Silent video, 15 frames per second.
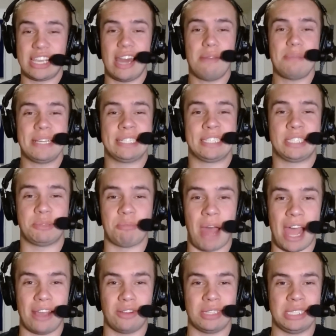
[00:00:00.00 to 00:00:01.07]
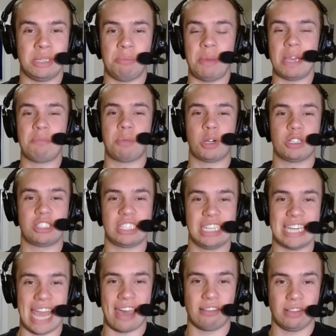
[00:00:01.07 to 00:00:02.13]
got a big smile. He's a big
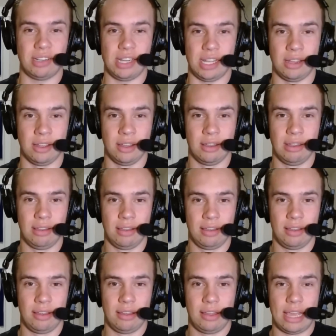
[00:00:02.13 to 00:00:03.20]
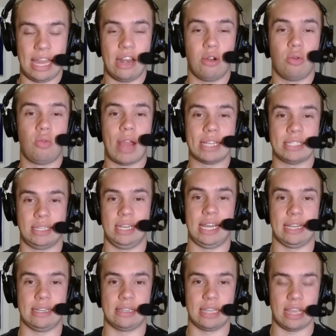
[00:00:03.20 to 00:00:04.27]
personality. and it
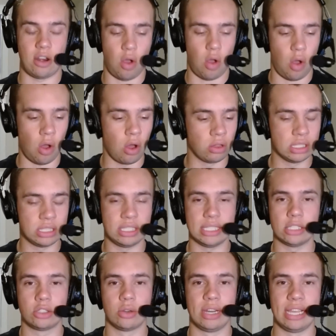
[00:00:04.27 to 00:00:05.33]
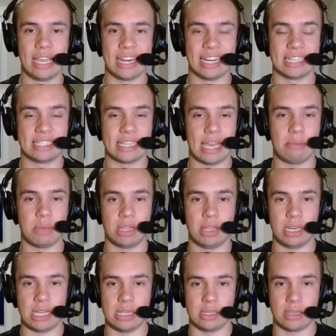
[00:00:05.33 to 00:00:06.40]
resonates and all this intrigue and
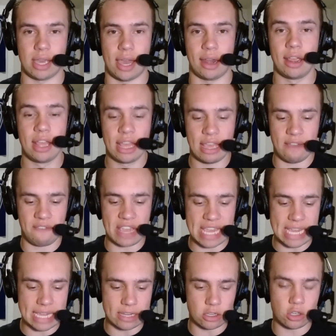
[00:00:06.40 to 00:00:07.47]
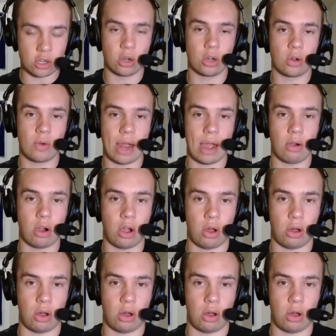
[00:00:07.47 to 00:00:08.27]
excitement that he's got, if he can turn around